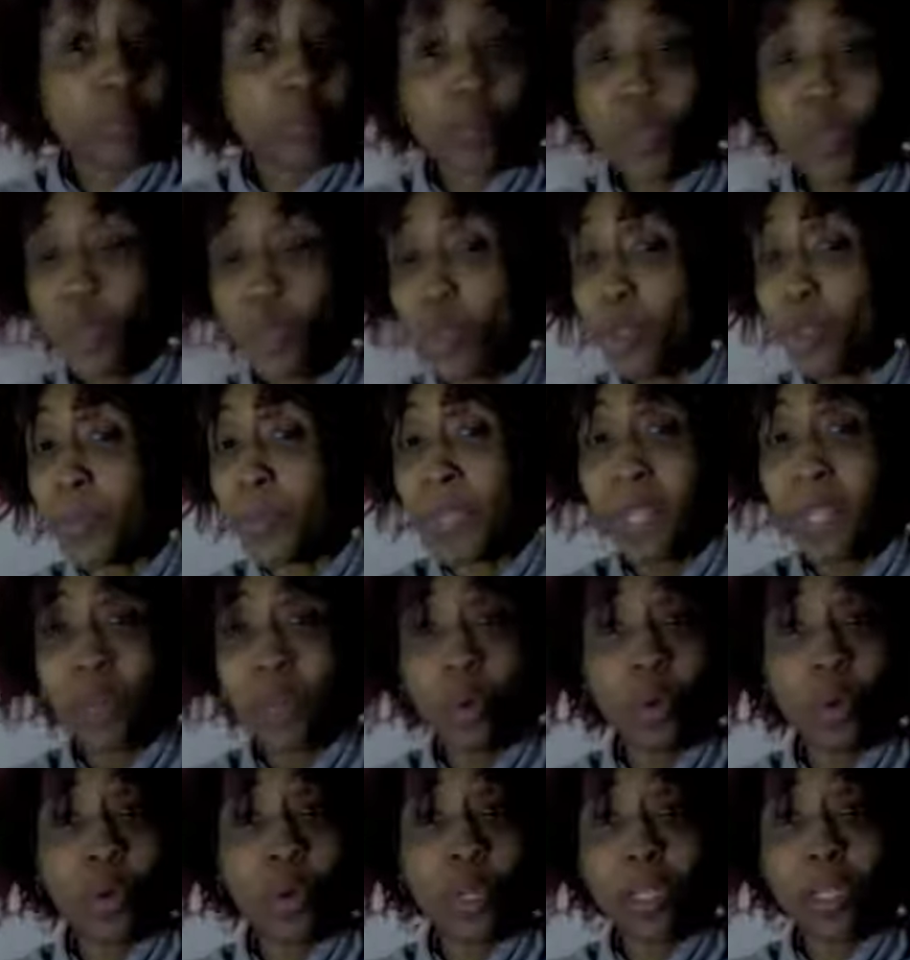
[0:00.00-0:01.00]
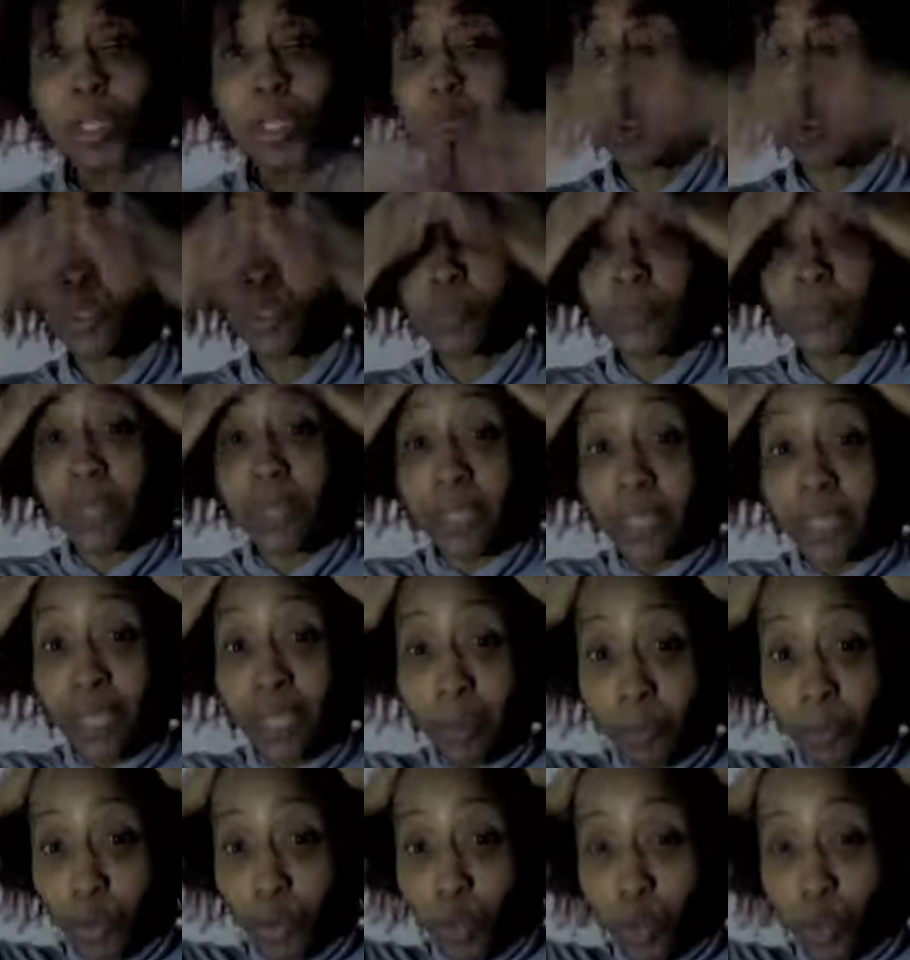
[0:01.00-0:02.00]
could be an oil, could be
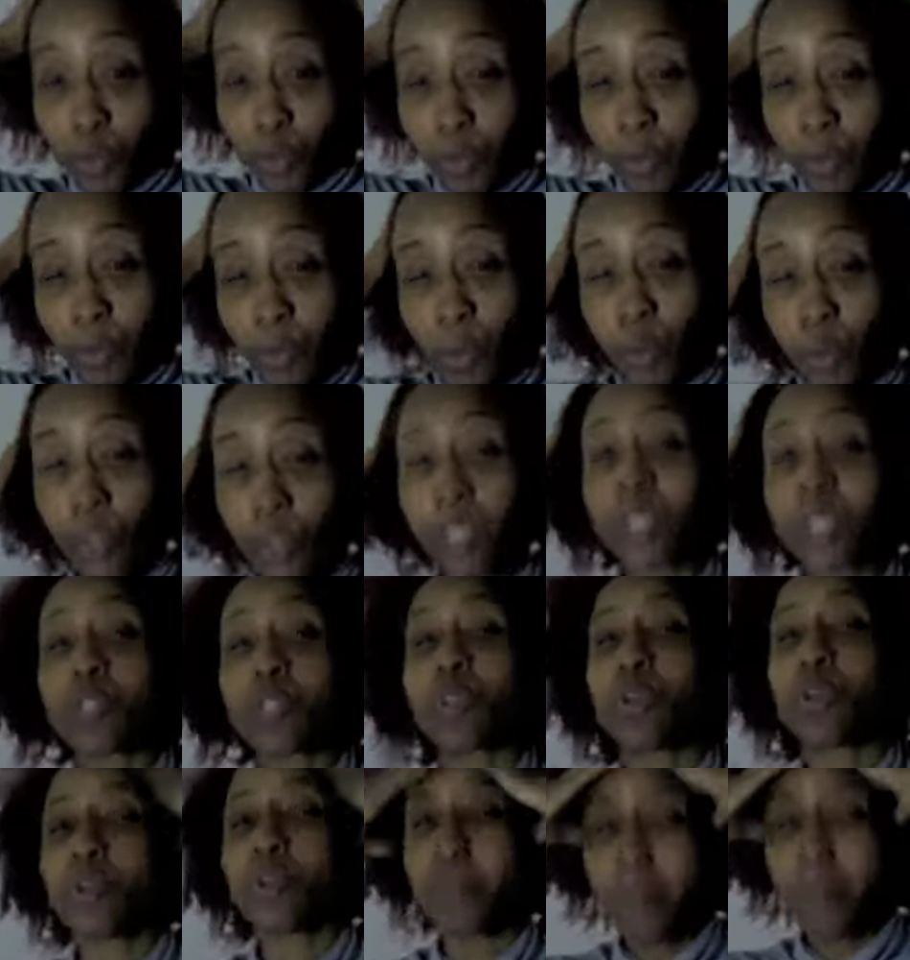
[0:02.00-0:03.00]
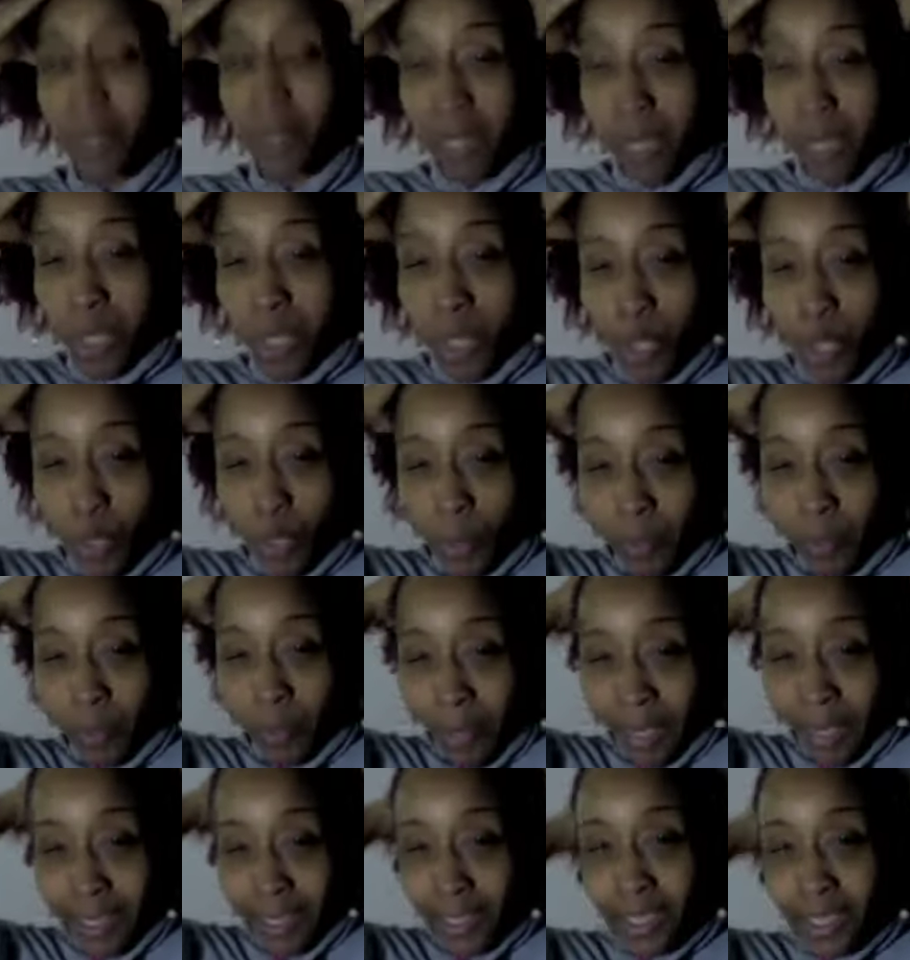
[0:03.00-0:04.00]
some sort of emollient or
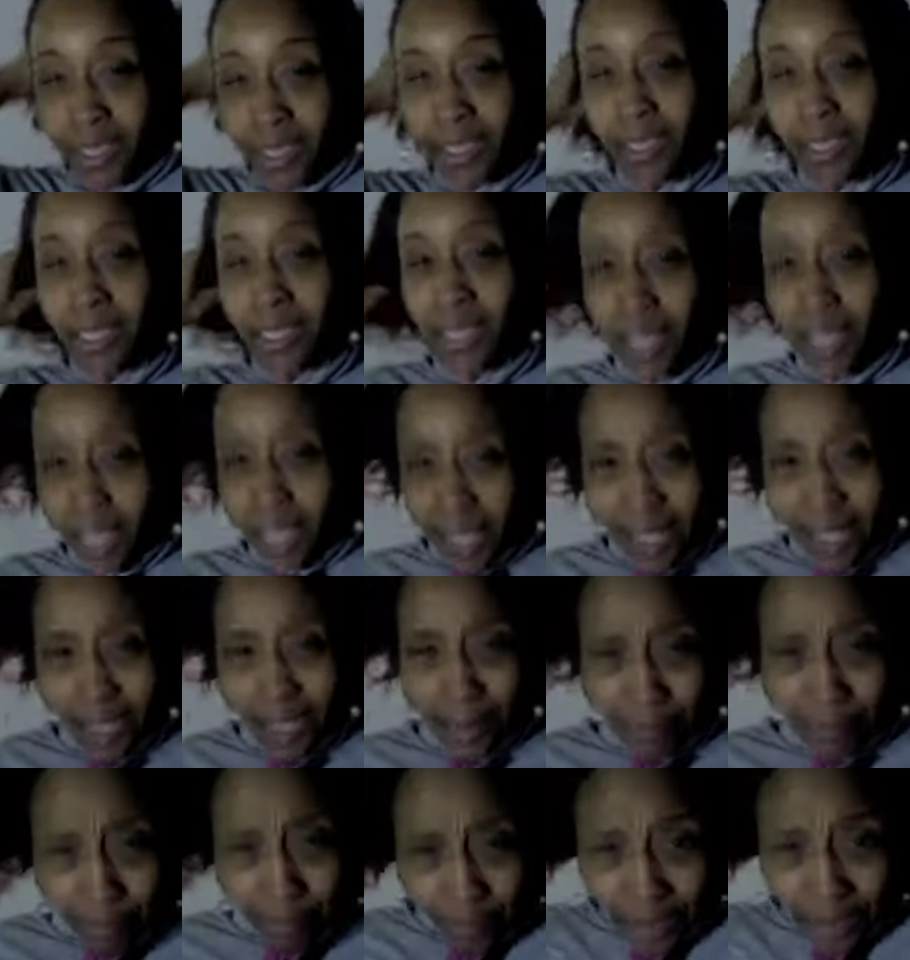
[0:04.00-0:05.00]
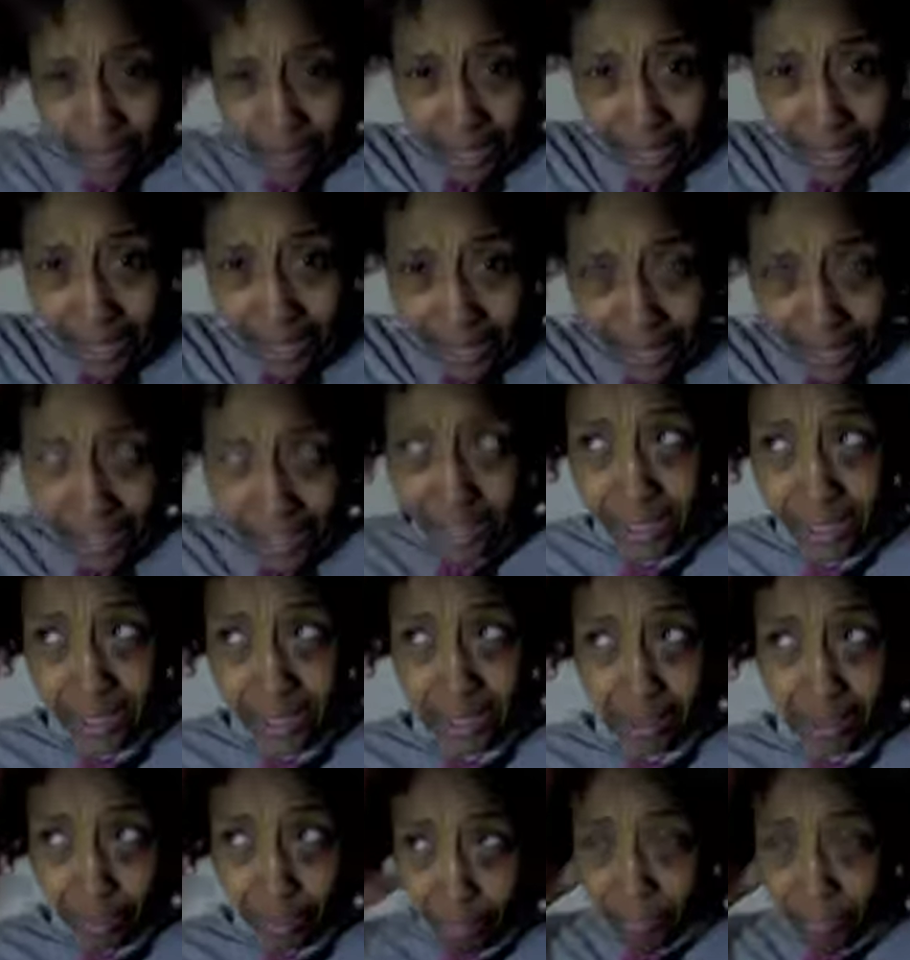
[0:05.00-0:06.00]
humectant. But I like the
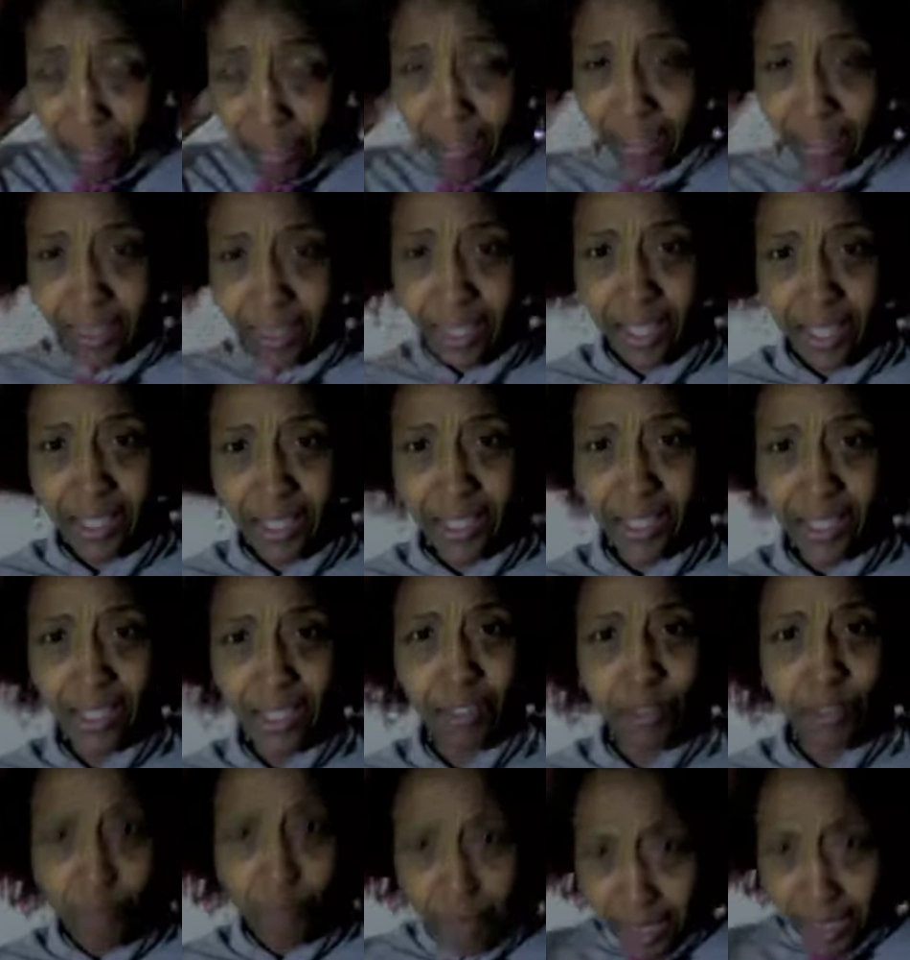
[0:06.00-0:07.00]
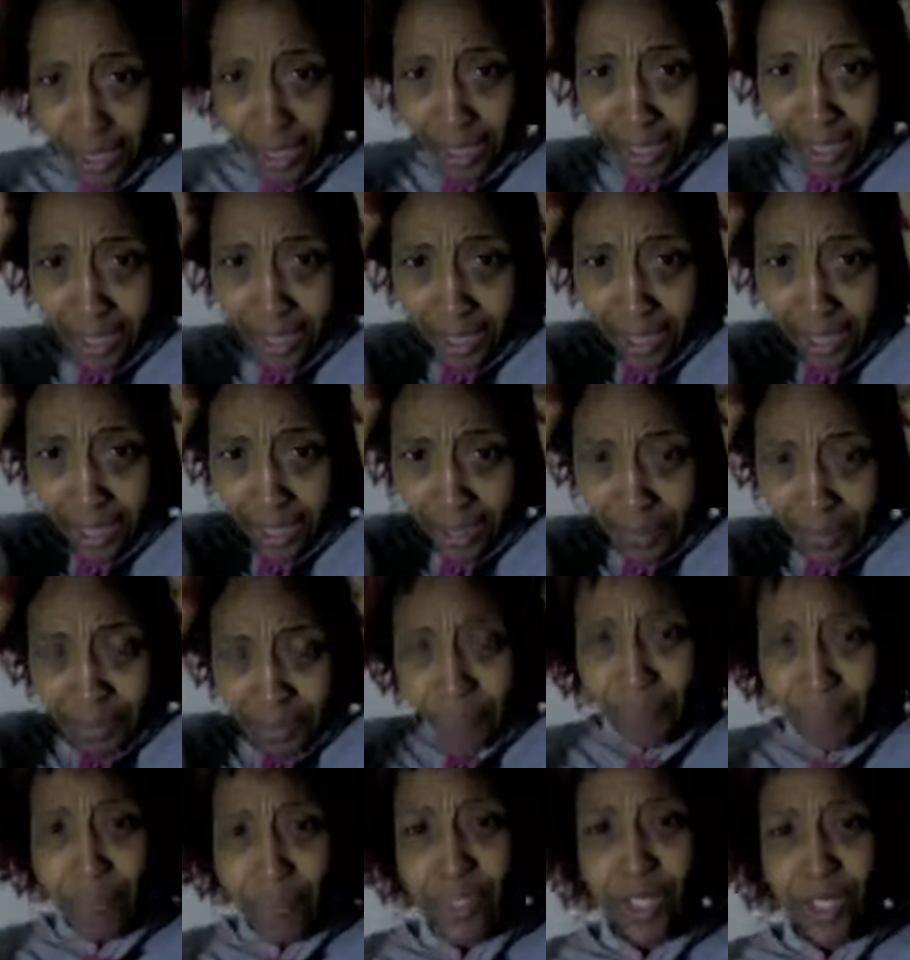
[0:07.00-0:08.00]
fact that it's giving me this
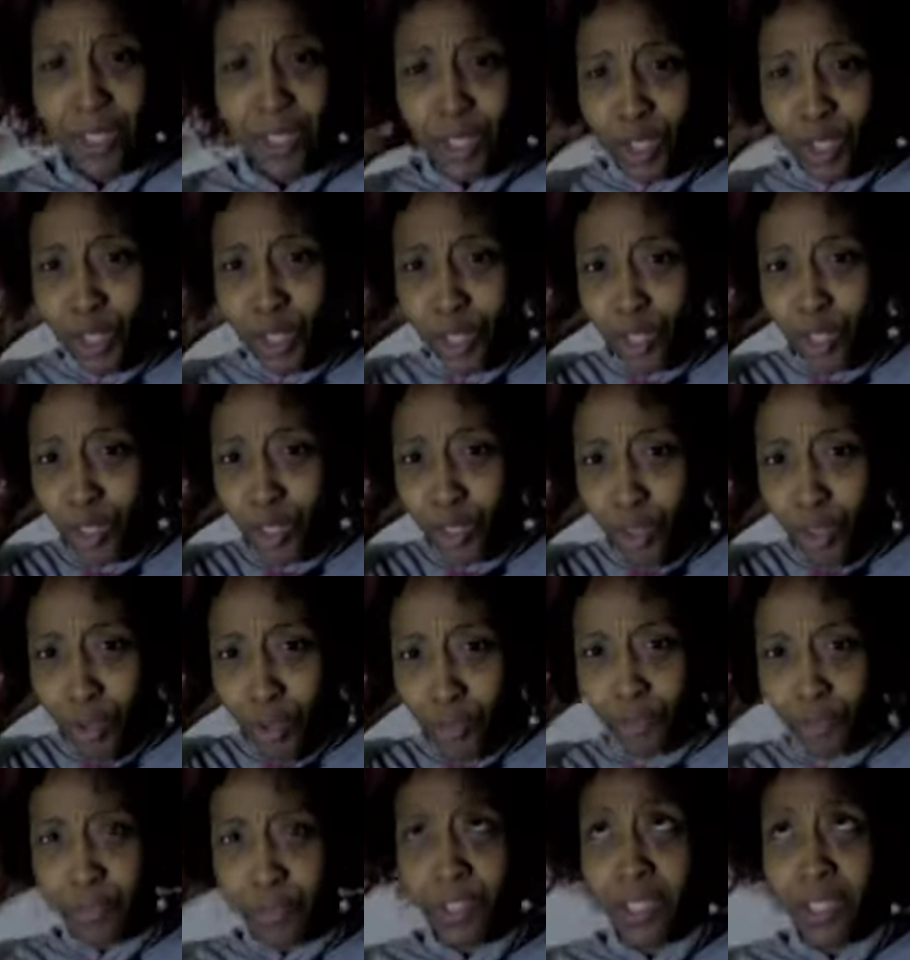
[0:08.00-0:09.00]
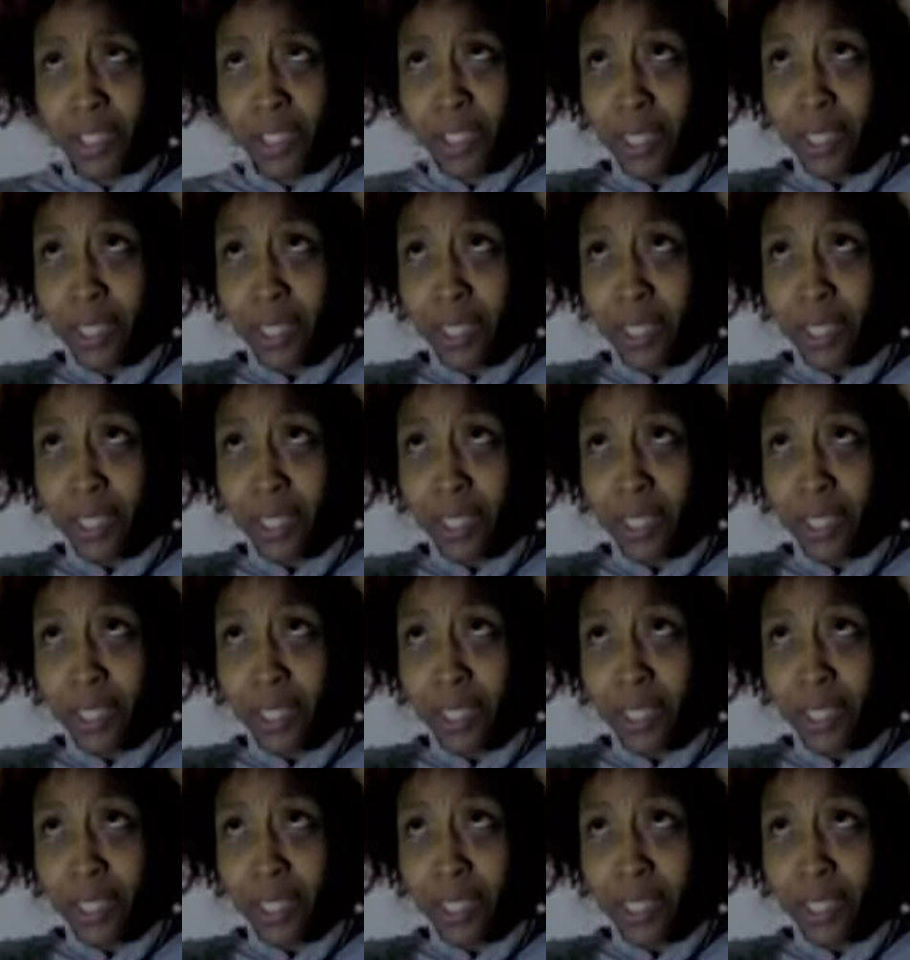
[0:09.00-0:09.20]
soft,